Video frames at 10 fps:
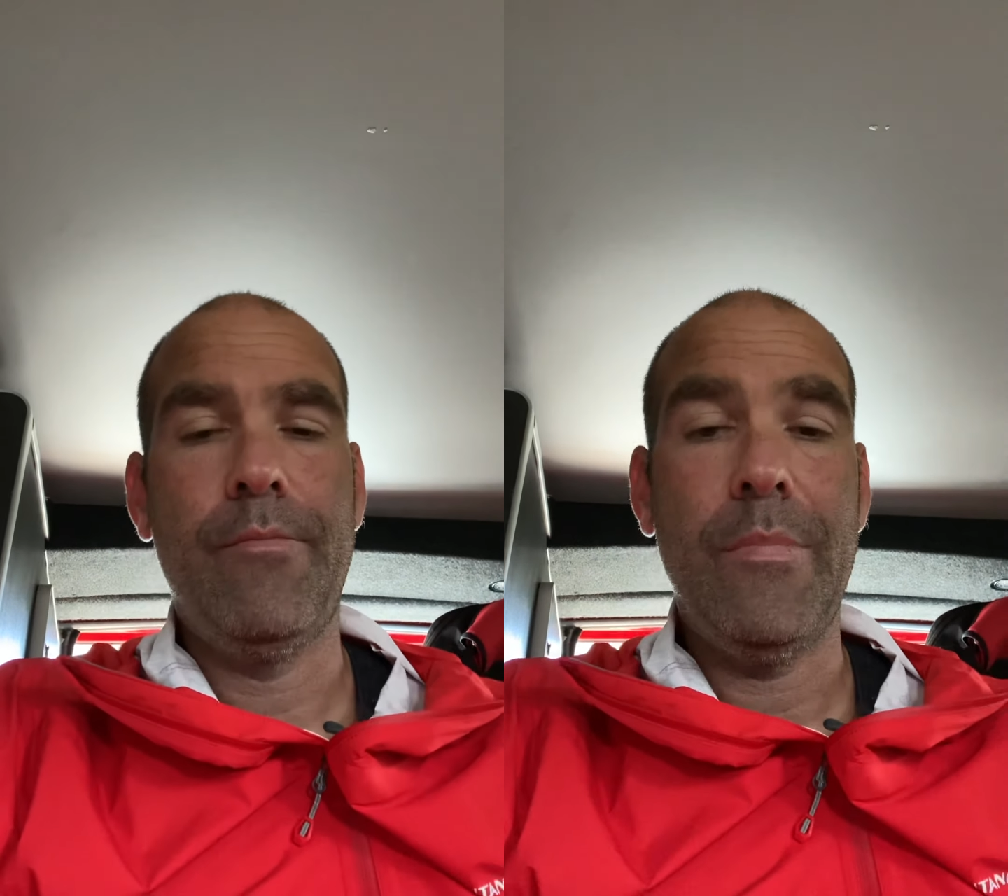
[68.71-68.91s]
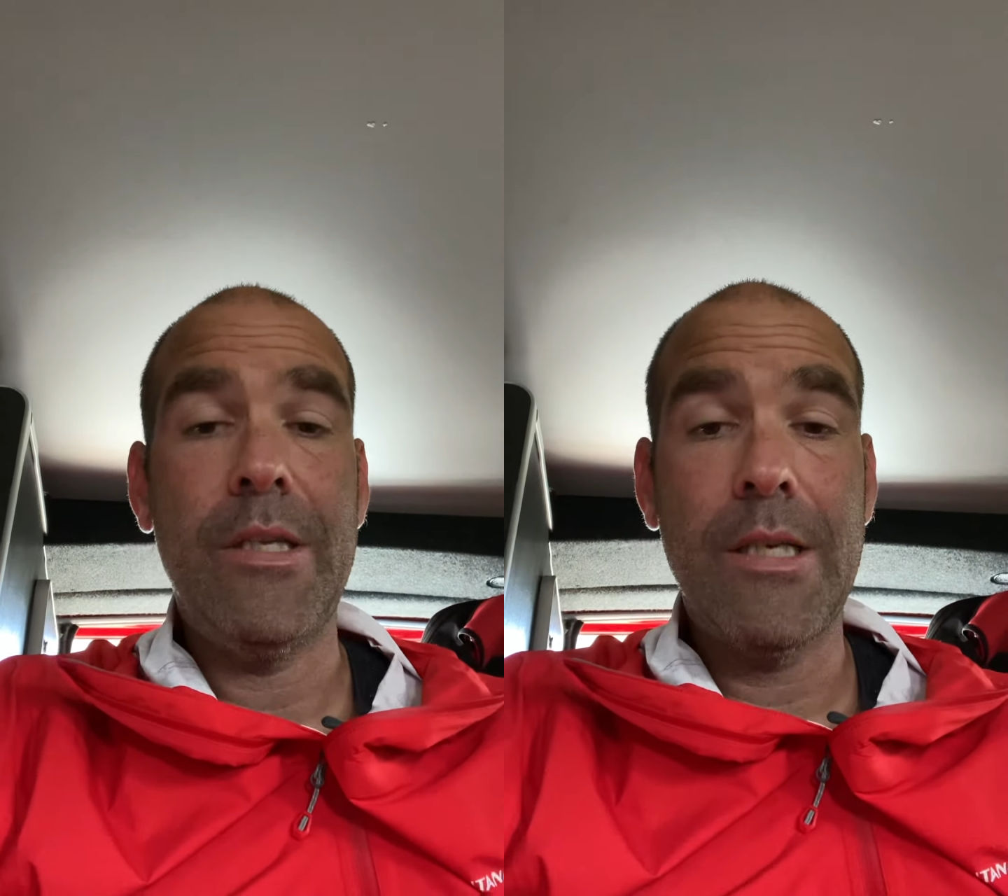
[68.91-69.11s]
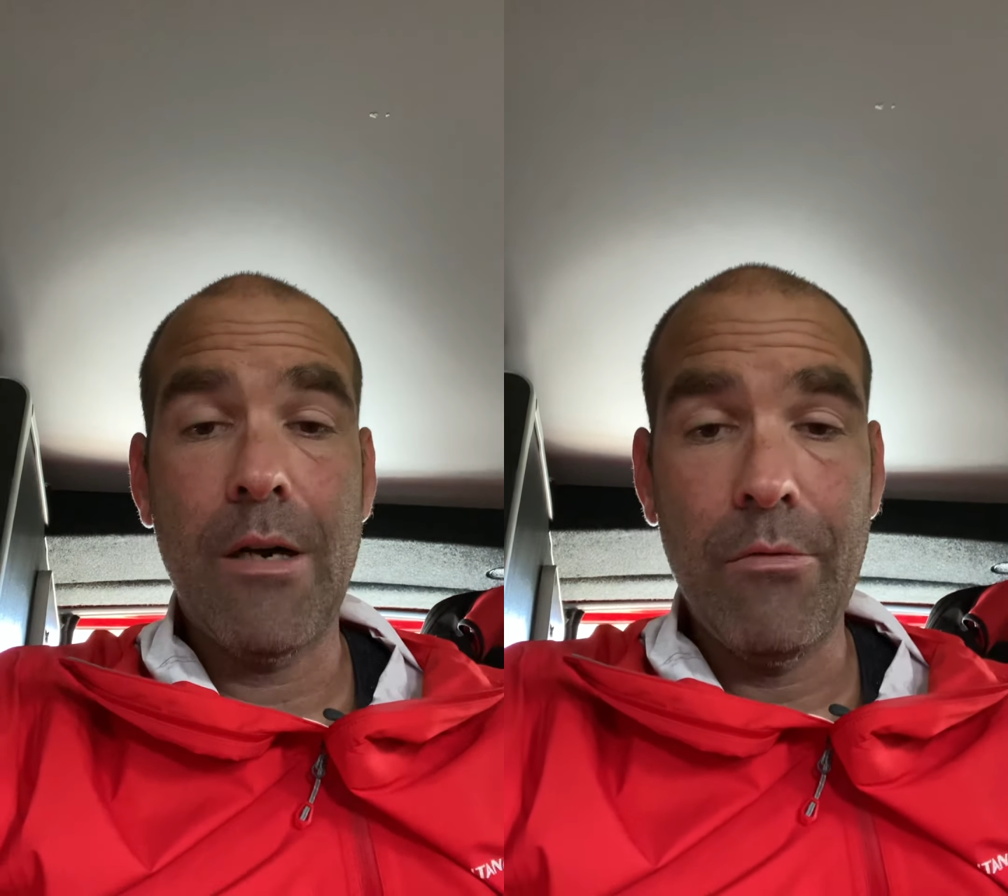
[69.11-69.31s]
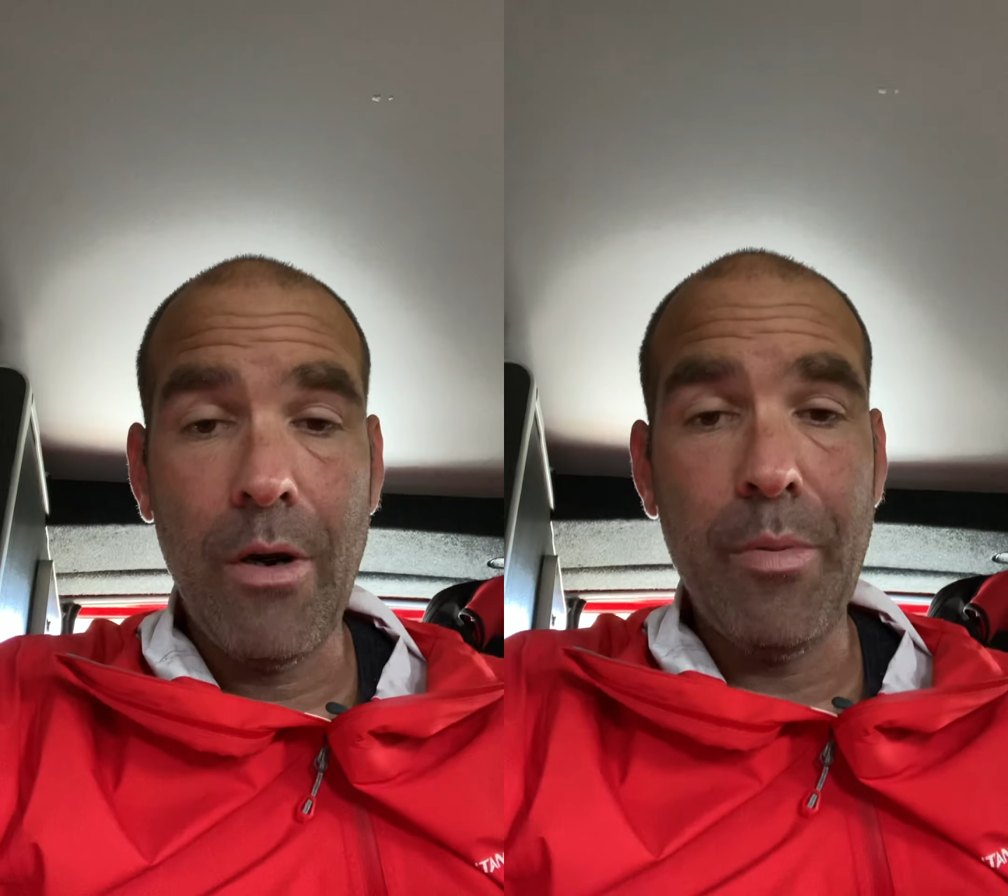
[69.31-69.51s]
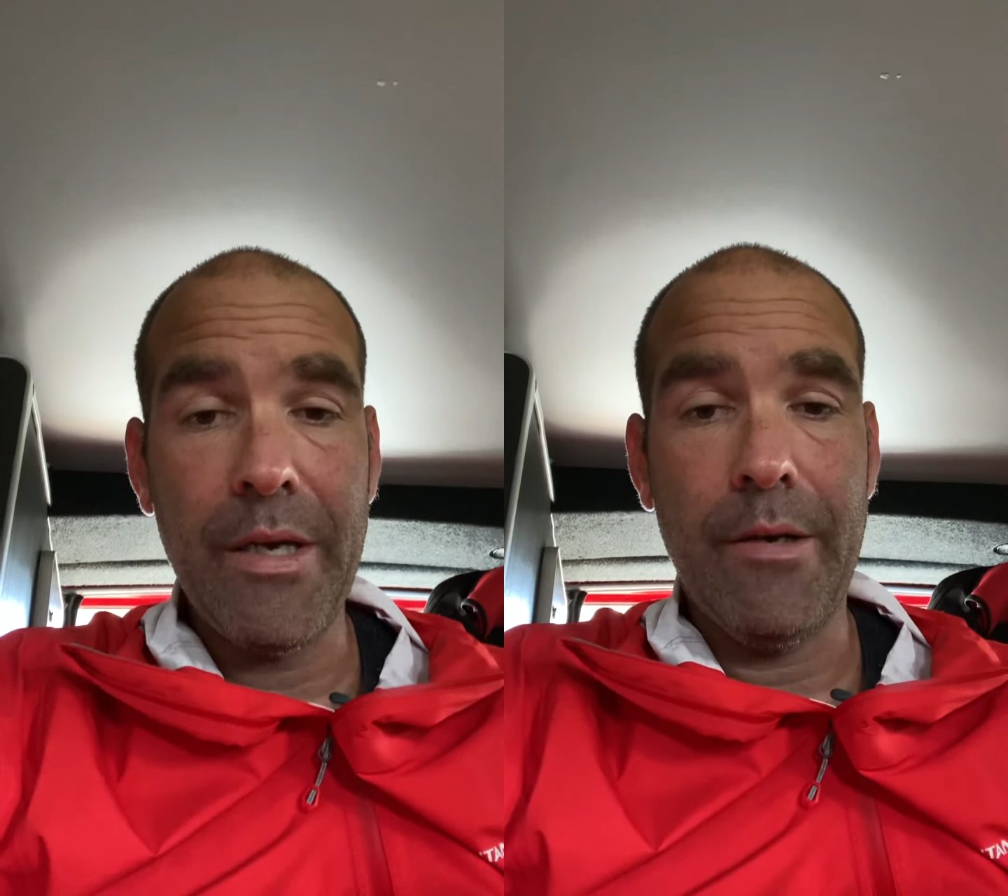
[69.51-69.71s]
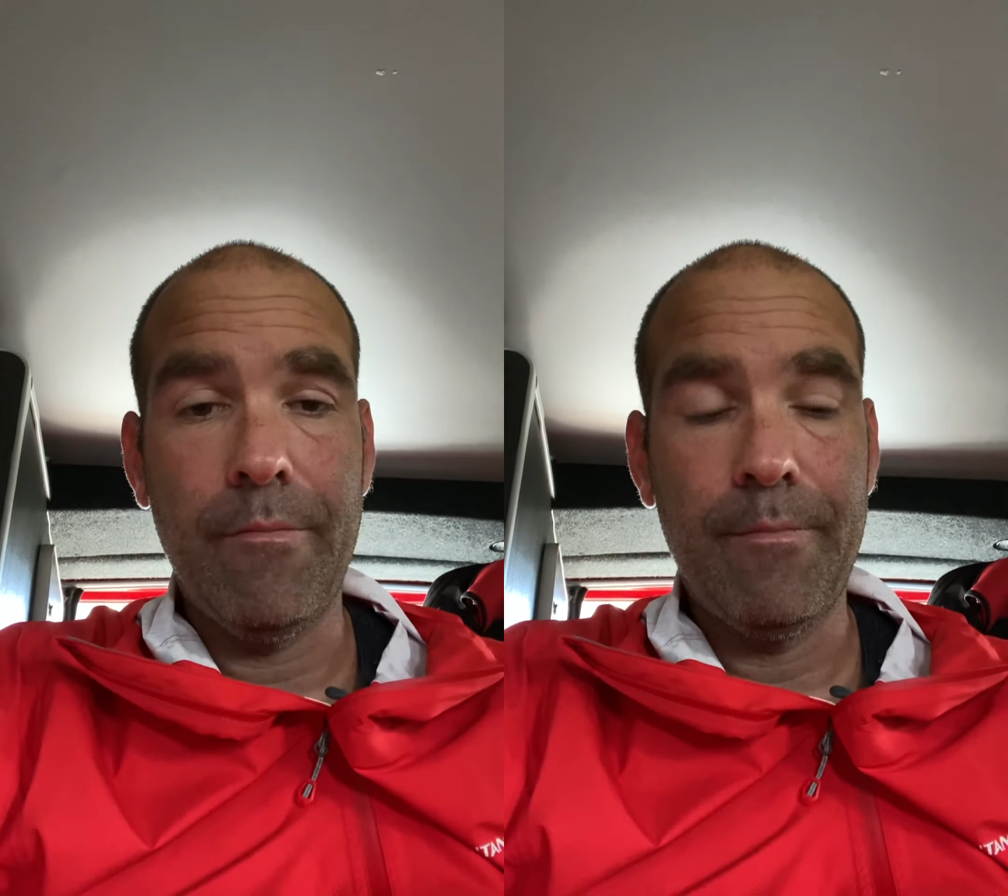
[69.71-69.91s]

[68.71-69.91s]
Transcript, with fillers: is now rubbing.